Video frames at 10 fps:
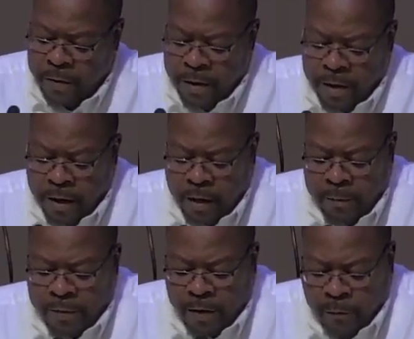I had begun
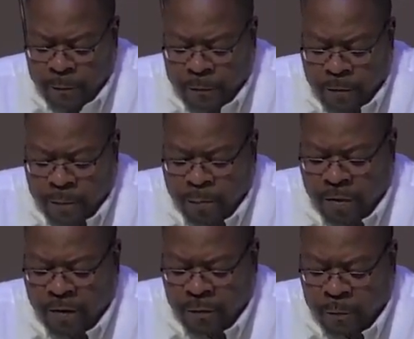to feel the pressure
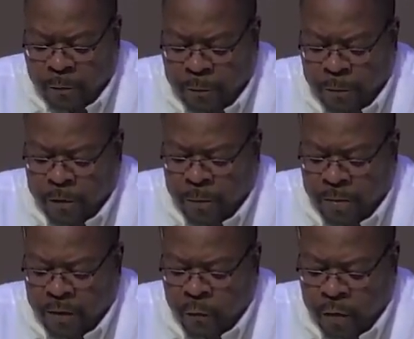to fulfill the plans
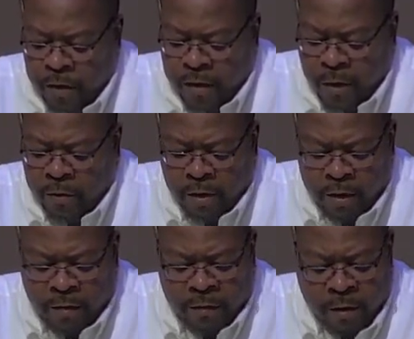we had outlined
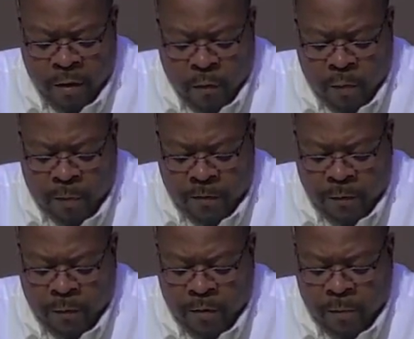with Pastor
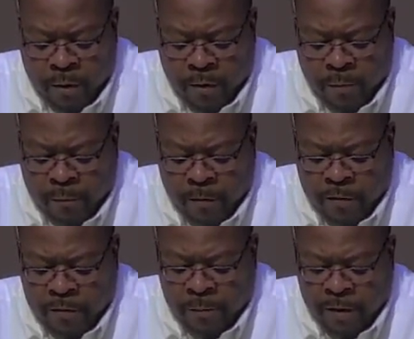Gordy Berry before his
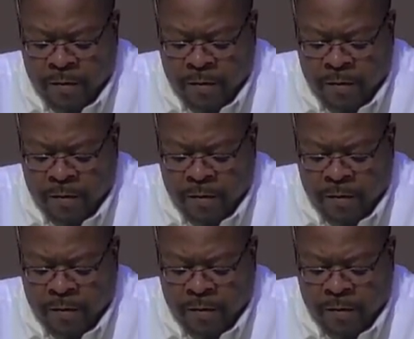departure.